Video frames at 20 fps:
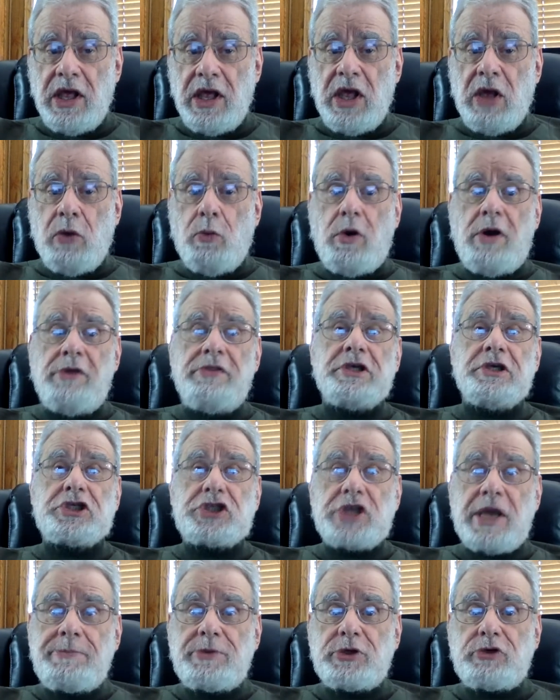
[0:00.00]
while the
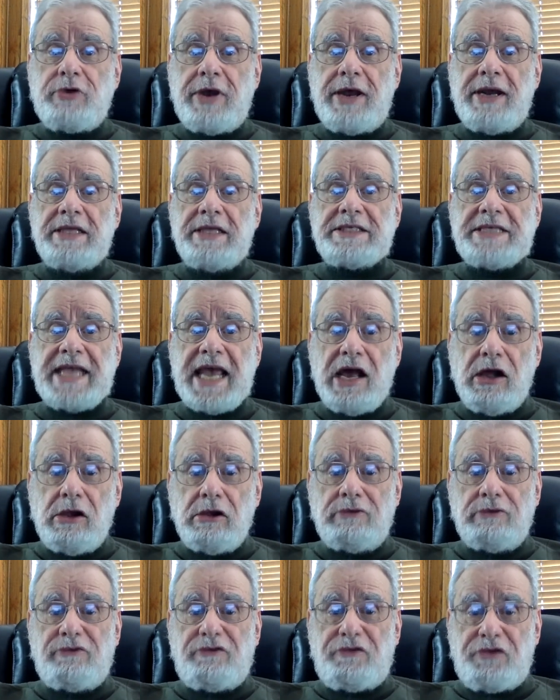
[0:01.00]
substrate is
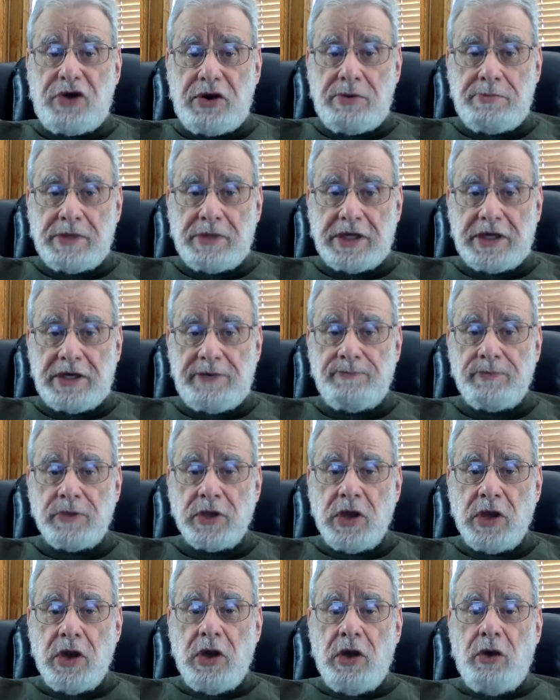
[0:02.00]
held firmly
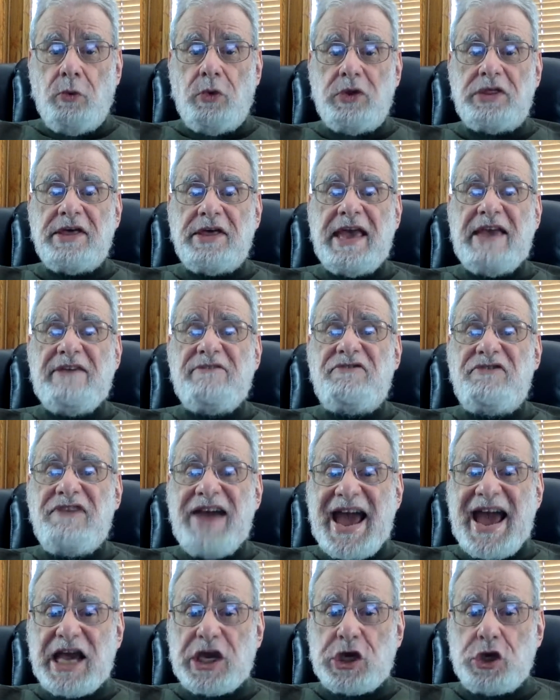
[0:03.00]
with a
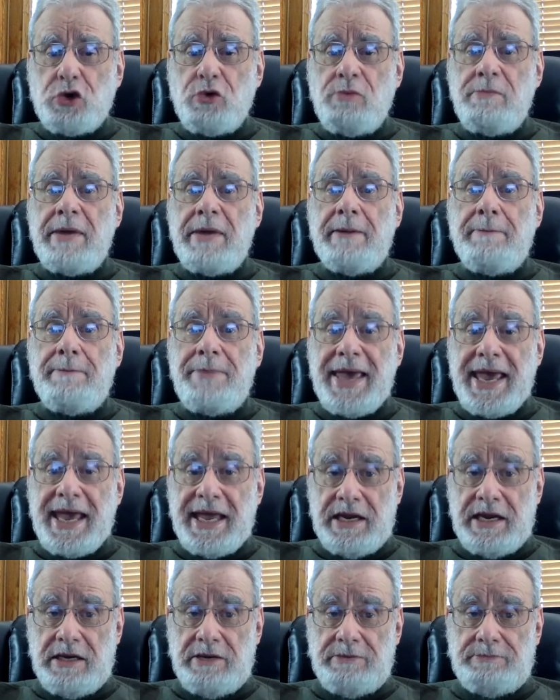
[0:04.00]
vacuum
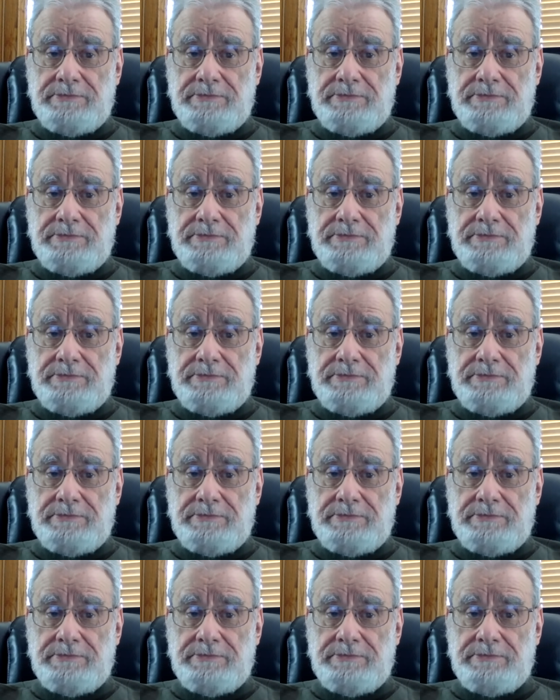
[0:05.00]
bed.